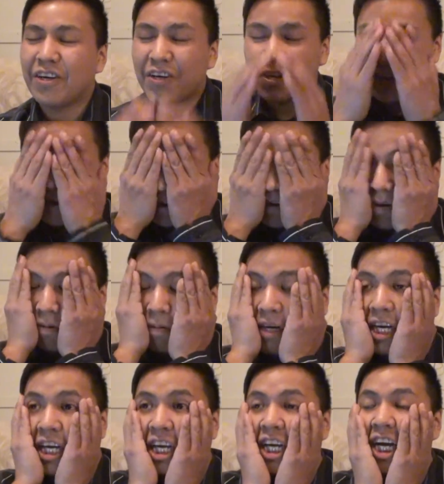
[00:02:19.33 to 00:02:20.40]
Oh
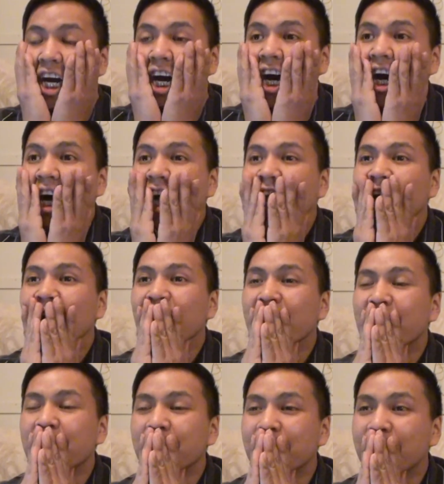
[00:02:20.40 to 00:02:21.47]
my god, I
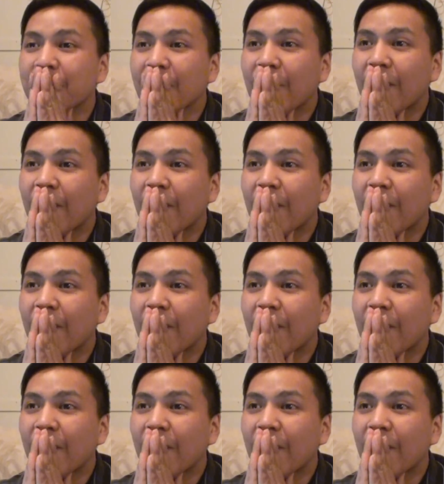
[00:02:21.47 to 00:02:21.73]
am